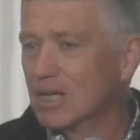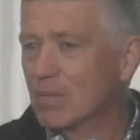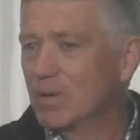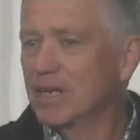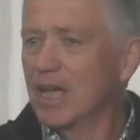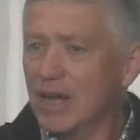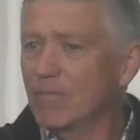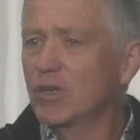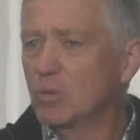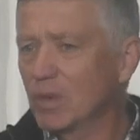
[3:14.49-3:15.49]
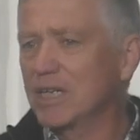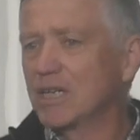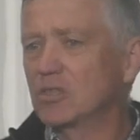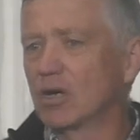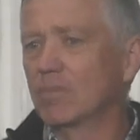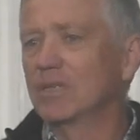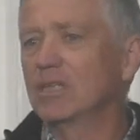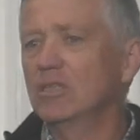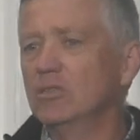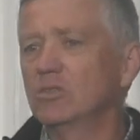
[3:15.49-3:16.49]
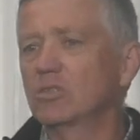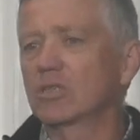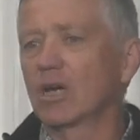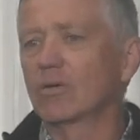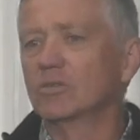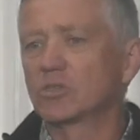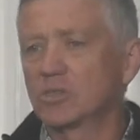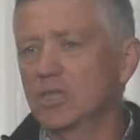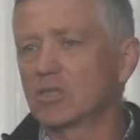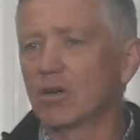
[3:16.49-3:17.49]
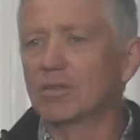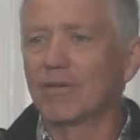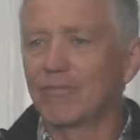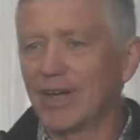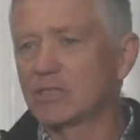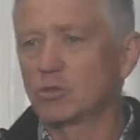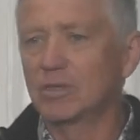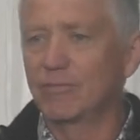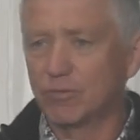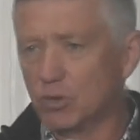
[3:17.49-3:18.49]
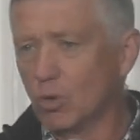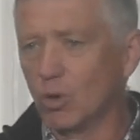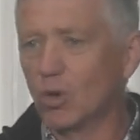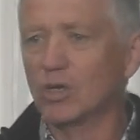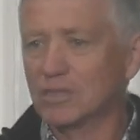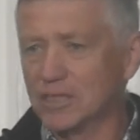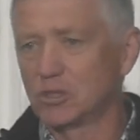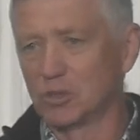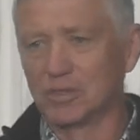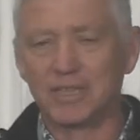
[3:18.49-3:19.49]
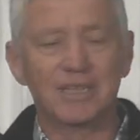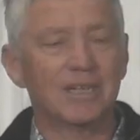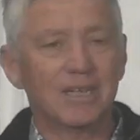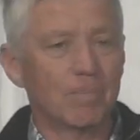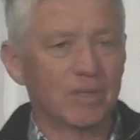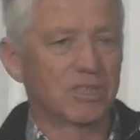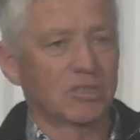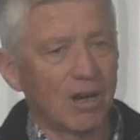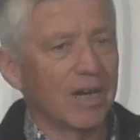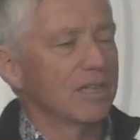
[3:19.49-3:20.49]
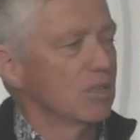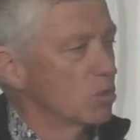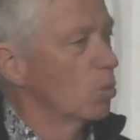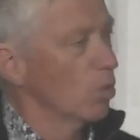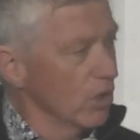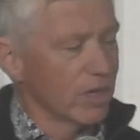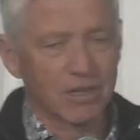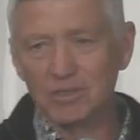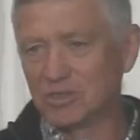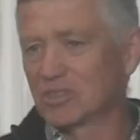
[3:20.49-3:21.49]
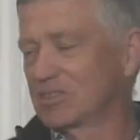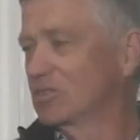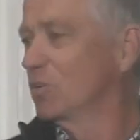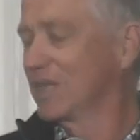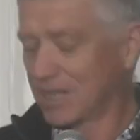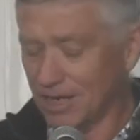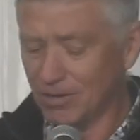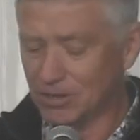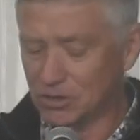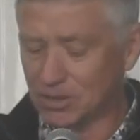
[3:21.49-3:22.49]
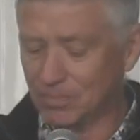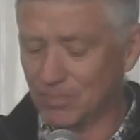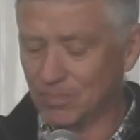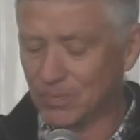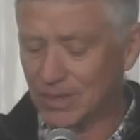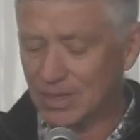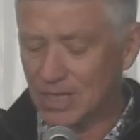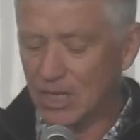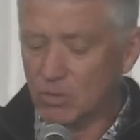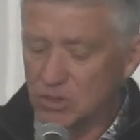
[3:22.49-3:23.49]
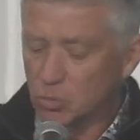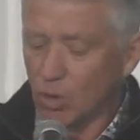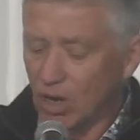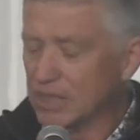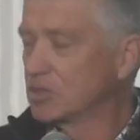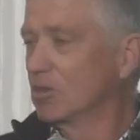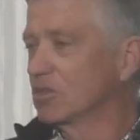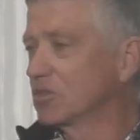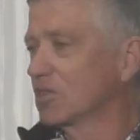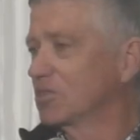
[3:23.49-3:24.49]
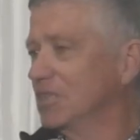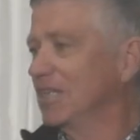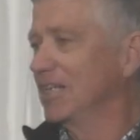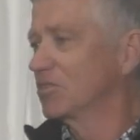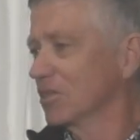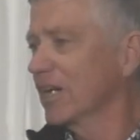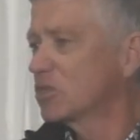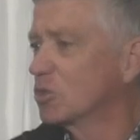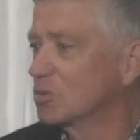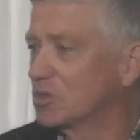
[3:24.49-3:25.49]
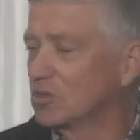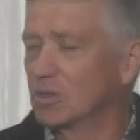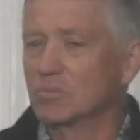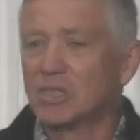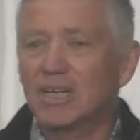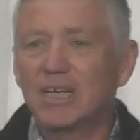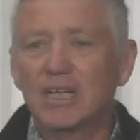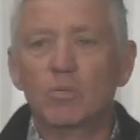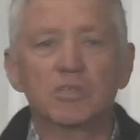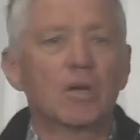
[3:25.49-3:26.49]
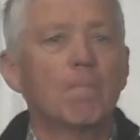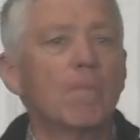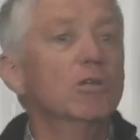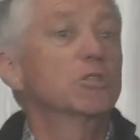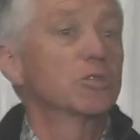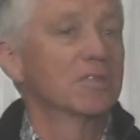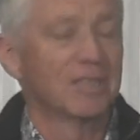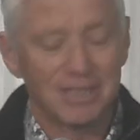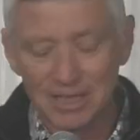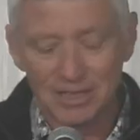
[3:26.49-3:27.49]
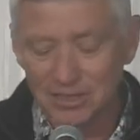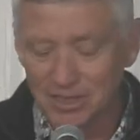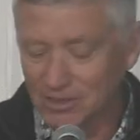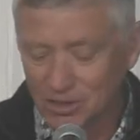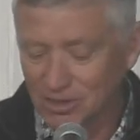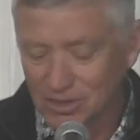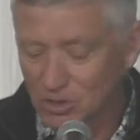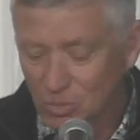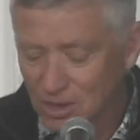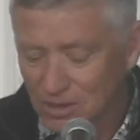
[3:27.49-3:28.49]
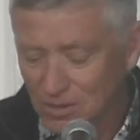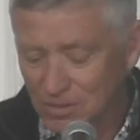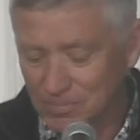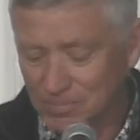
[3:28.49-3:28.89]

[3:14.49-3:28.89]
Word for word: but every week, he told me, he used to go and sit on the factory floor, literally, beside his workers to encourage them. He was wise not just in intellectual terms, he was emotionally intelligent as well.